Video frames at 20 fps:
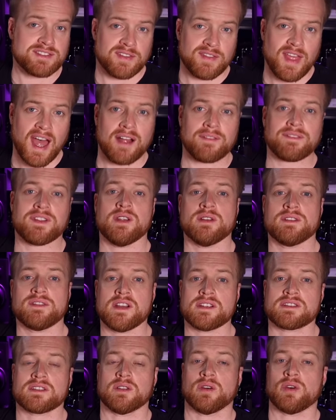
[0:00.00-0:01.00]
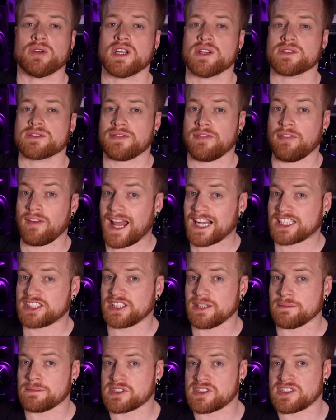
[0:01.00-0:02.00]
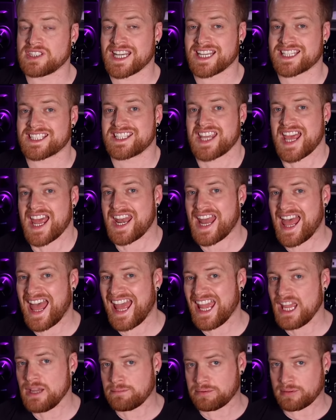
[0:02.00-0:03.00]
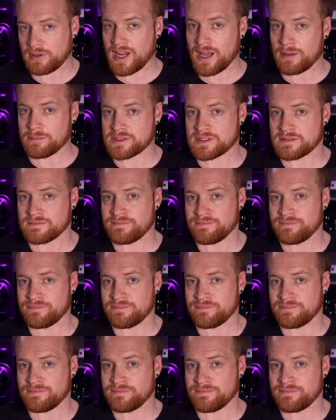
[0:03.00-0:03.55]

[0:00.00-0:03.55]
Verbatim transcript: to that of Universal Audio's flagship 610A preamps.